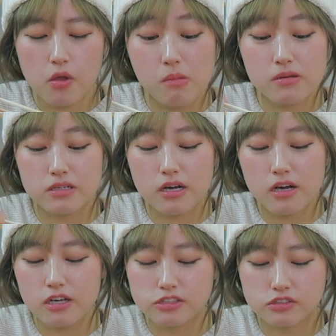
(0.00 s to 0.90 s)
Oh my
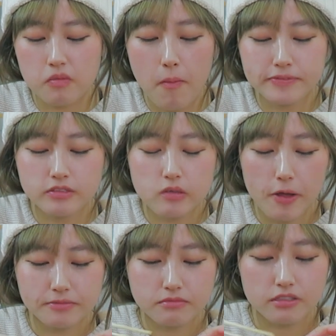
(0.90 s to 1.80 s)
gosh,
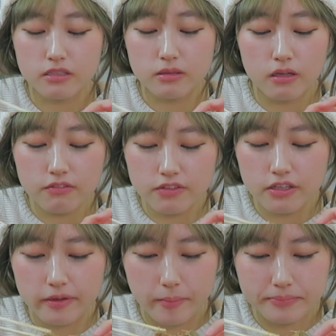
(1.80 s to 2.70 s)
I
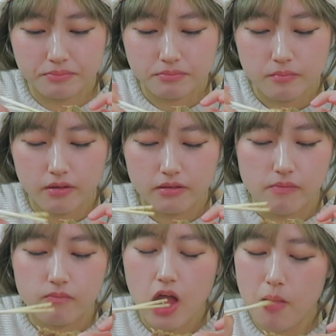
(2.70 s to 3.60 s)
loved it.
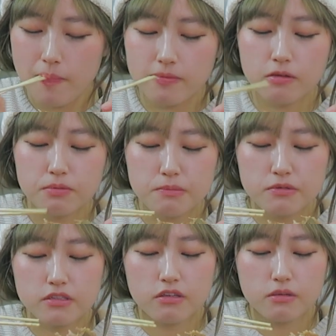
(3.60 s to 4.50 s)
I know a lot of
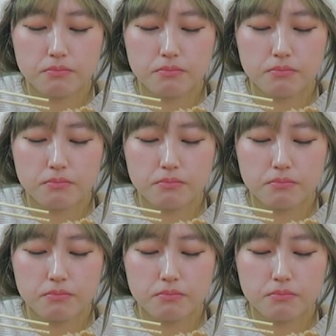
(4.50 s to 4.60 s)
people